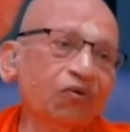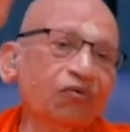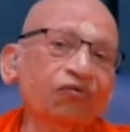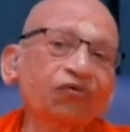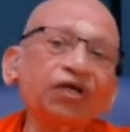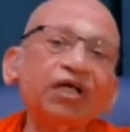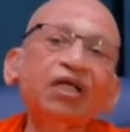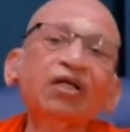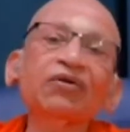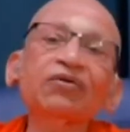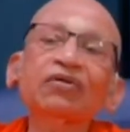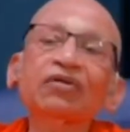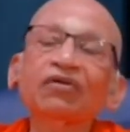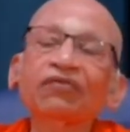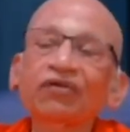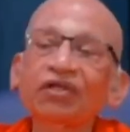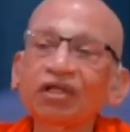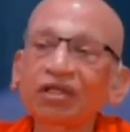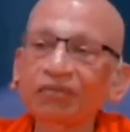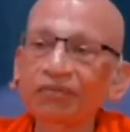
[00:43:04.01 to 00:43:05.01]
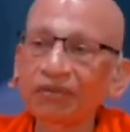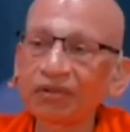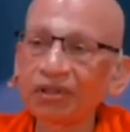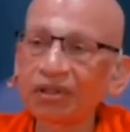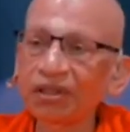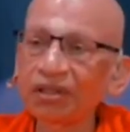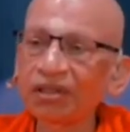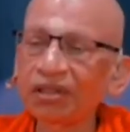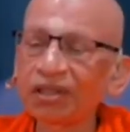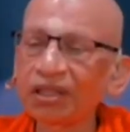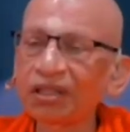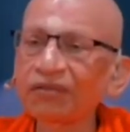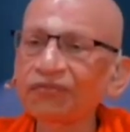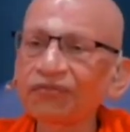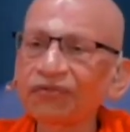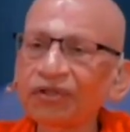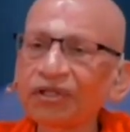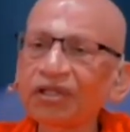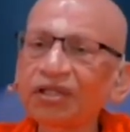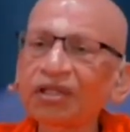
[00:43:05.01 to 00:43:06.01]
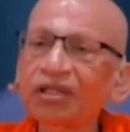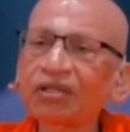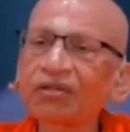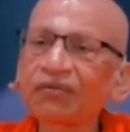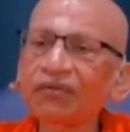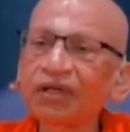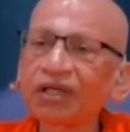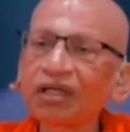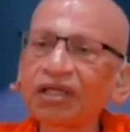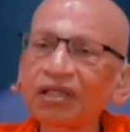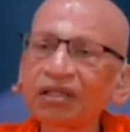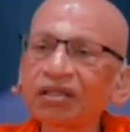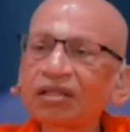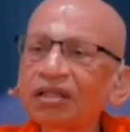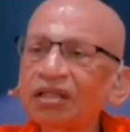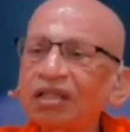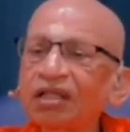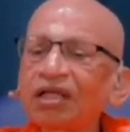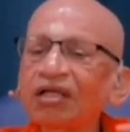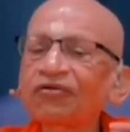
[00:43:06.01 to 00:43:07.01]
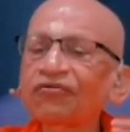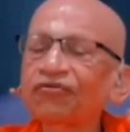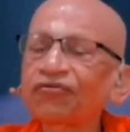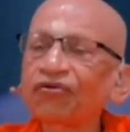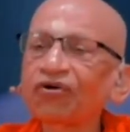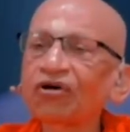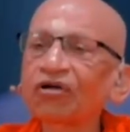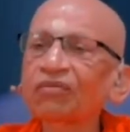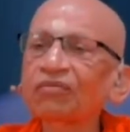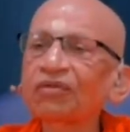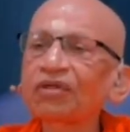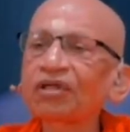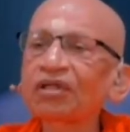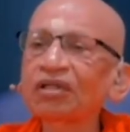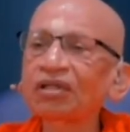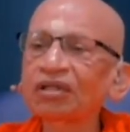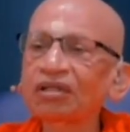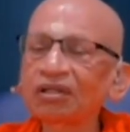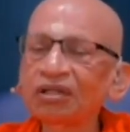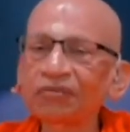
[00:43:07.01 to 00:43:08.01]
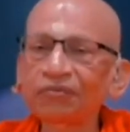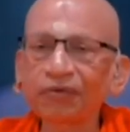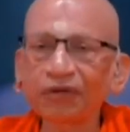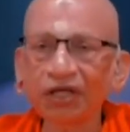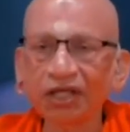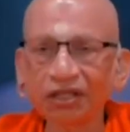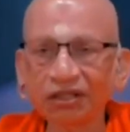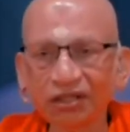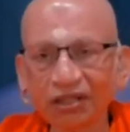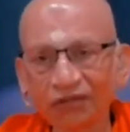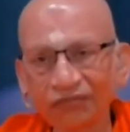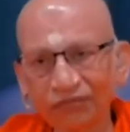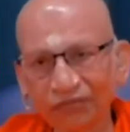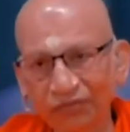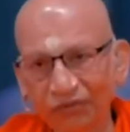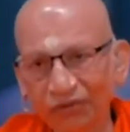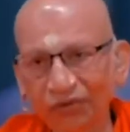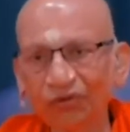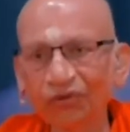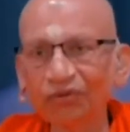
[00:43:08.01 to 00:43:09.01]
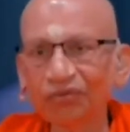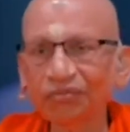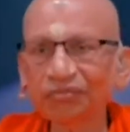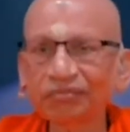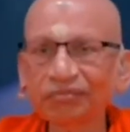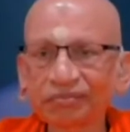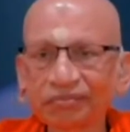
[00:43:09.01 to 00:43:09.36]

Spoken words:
where it was available, and therefore it required a formal departure from the home.